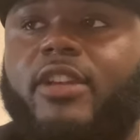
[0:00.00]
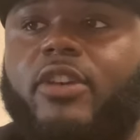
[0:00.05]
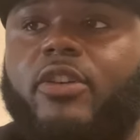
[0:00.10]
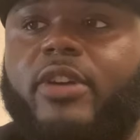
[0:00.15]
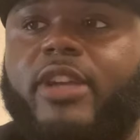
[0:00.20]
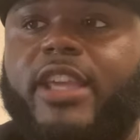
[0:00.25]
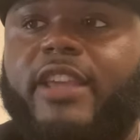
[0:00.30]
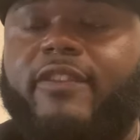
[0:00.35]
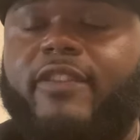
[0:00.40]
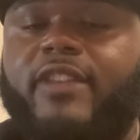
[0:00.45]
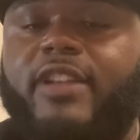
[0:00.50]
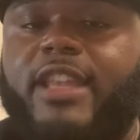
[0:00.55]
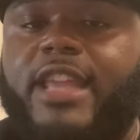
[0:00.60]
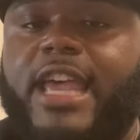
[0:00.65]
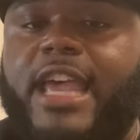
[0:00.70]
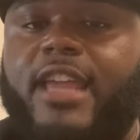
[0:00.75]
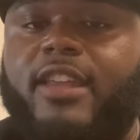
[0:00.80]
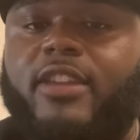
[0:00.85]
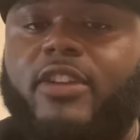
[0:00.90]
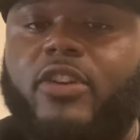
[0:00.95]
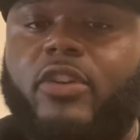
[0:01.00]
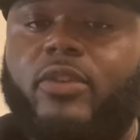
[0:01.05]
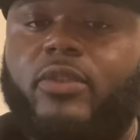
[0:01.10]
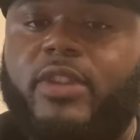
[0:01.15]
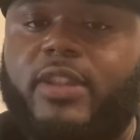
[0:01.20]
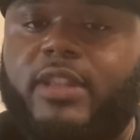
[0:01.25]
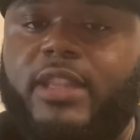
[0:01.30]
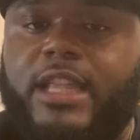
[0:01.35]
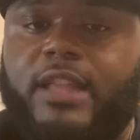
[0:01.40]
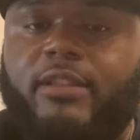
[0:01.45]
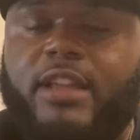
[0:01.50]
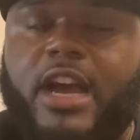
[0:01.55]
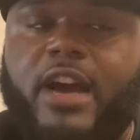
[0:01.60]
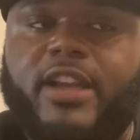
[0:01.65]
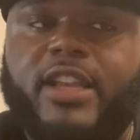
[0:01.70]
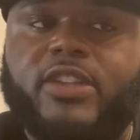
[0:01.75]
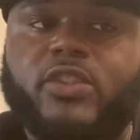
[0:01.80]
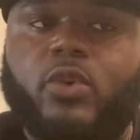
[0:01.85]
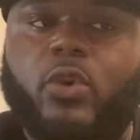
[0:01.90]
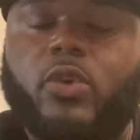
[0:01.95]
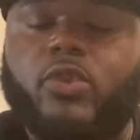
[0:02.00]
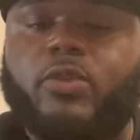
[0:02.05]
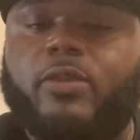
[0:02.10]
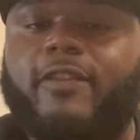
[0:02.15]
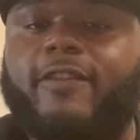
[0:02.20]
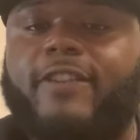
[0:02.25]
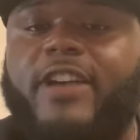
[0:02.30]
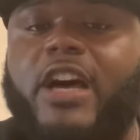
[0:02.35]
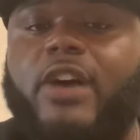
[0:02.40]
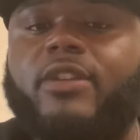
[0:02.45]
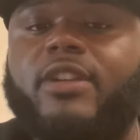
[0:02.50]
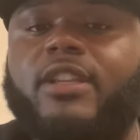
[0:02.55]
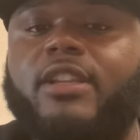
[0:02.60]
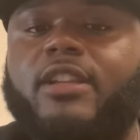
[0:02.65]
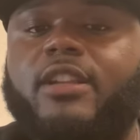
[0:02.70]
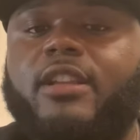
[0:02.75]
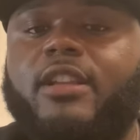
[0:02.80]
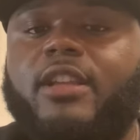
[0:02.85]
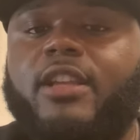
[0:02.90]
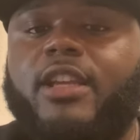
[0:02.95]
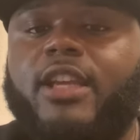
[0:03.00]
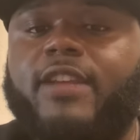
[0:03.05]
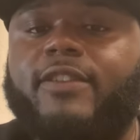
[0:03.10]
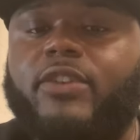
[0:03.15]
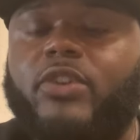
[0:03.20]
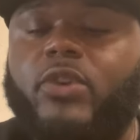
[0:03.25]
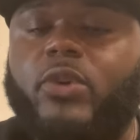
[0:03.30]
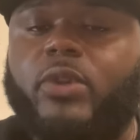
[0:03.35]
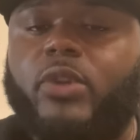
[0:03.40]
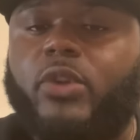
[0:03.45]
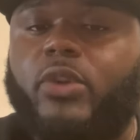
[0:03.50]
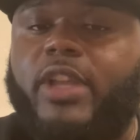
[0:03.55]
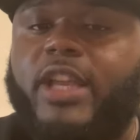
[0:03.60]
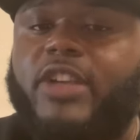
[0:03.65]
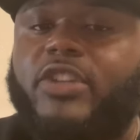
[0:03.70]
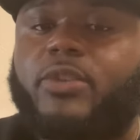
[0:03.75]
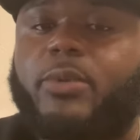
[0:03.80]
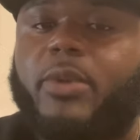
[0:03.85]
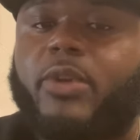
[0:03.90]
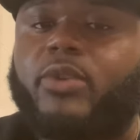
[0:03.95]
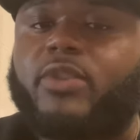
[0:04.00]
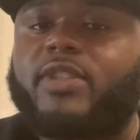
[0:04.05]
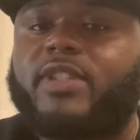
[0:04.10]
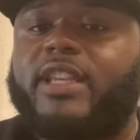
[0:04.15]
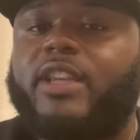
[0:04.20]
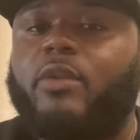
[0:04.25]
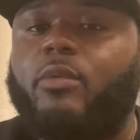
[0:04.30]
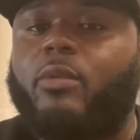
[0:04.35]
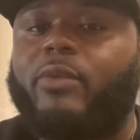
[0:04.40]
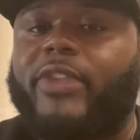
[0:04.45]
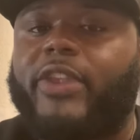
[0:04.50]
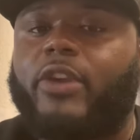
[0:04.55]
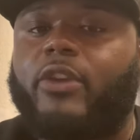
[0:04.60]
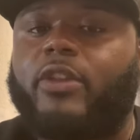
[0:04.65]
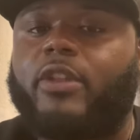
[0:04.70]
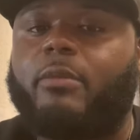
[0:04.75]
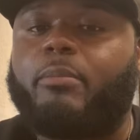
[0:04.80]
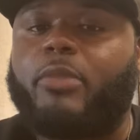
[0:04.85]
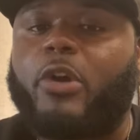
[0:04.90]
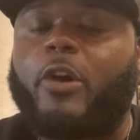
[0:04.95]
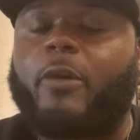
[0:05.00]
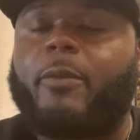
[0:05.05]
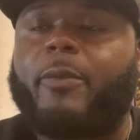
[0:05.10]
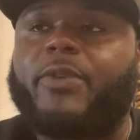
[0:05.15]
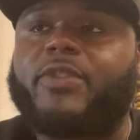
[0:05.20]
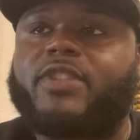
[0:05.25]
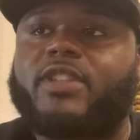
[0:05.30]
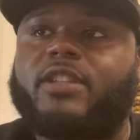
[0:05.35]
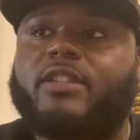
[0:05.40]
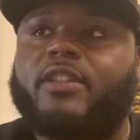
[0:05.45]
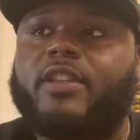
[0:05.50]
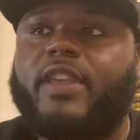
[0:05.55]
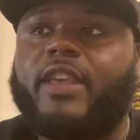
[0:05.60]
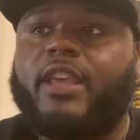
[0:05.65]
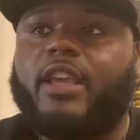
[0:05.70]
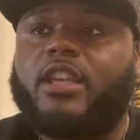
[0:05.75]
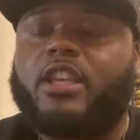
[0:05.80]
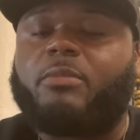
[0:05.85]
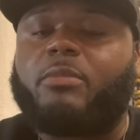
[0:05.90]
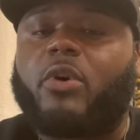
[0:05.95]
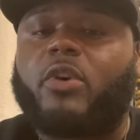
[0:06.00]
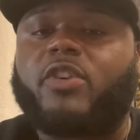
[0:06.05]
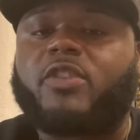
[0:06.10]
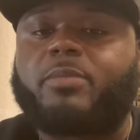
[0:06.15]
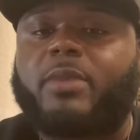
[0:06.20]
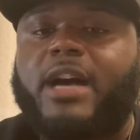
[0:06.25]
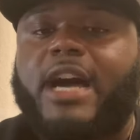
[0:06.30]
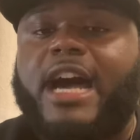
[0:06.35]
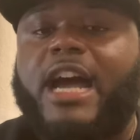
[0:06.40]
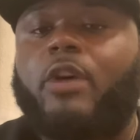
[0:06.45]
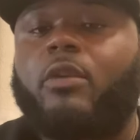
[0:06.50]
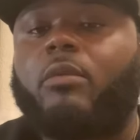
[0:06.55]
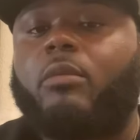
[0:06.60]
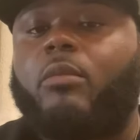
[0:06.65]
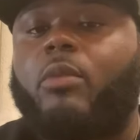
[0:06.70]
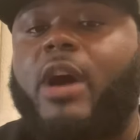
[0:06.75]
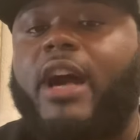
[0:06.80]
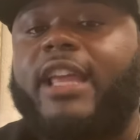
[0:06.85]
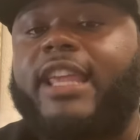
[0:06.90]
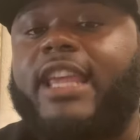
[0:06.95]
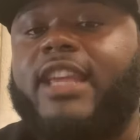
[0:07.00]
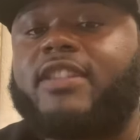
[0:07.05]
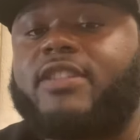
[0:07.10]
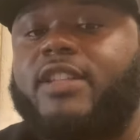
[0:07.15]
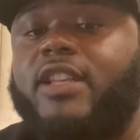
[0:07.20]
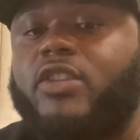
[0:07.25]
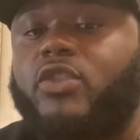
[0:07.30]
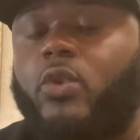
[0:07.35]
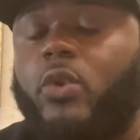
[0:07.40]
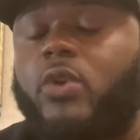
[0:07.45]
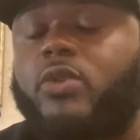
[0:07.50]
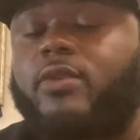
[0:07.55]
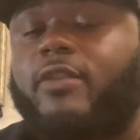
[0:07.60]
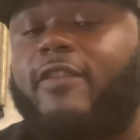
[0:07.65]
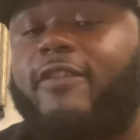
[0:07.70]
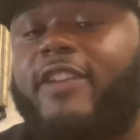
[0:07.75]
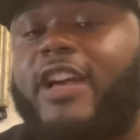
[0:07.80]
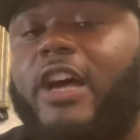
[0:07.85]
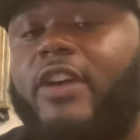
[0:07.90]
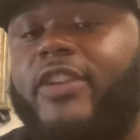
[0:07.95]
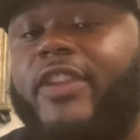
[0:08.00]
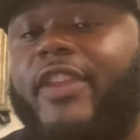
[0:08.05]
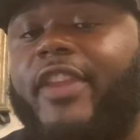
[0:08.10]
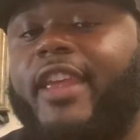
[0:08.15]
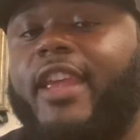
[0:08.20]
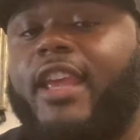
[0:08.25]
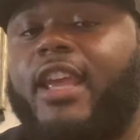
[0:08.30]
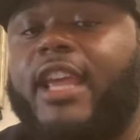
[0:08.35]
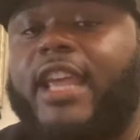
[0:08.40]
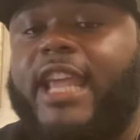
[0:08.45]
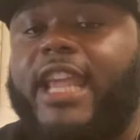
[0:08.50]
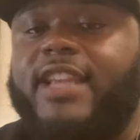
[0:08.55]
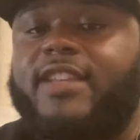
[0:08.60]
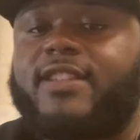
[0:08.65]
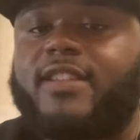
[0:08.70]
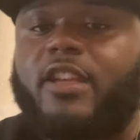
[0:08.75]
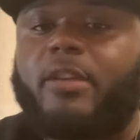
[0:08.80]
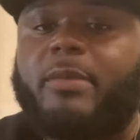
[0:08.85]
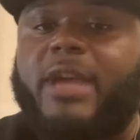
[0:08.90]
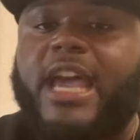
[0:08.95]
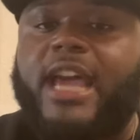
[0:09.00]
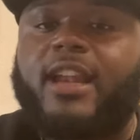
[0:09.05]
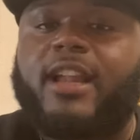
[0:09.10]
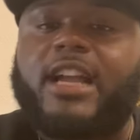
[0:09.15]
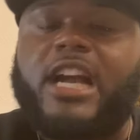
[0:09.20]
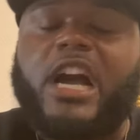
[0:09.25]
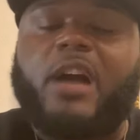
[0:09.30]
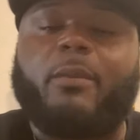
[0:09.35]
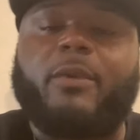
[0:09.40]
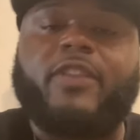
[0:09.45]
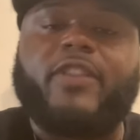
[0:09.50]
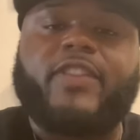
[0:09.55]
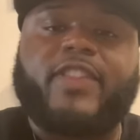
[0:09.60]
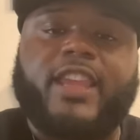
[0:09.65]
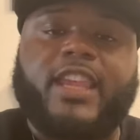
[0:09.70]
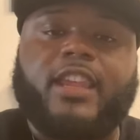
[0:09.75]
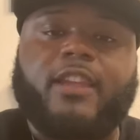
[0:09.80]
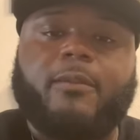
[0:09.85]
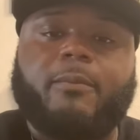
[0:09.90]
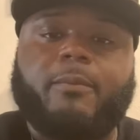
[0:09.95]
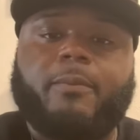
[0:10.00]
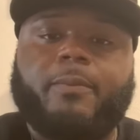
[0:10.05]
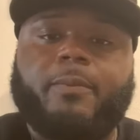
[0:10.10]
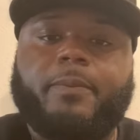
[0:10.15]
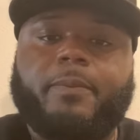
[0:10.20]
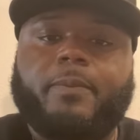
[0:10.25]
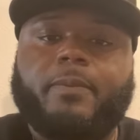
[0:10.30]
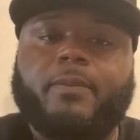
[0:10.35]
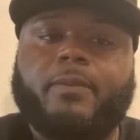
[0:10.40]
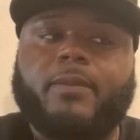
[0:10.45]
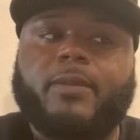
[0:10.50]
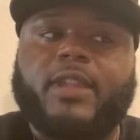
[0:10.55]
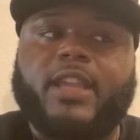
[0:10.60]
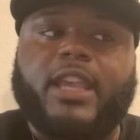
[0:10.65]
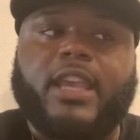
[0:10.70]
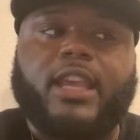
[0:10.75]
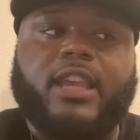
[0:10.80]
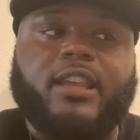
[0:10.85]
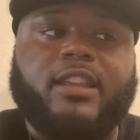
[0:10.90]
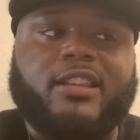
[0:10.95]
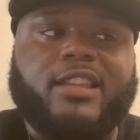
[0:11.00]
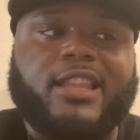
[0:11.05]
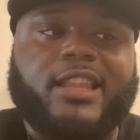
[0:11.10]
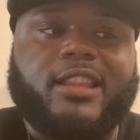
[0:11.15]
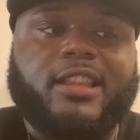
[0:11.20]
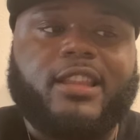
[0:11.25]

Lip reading: given that, how these orgs were founded, if you do a little history, you'll see, the purpose and the motives behind why each of these orgs were founded. Each of them had a common theme. And,